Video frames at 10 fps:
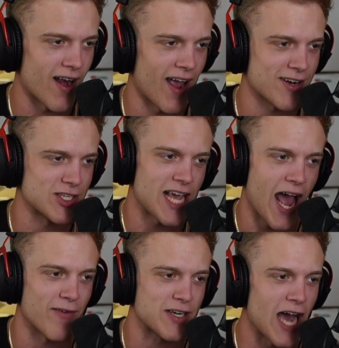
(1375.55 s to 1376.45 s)
I actually
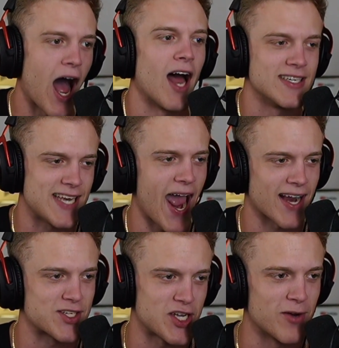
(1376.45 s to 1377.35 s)
have
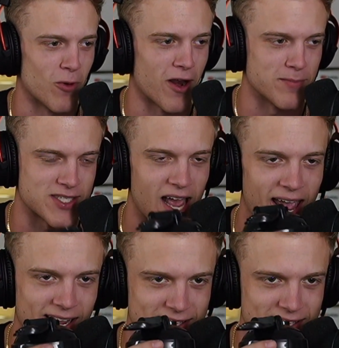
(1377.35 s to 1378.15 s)
context in what I'm saying.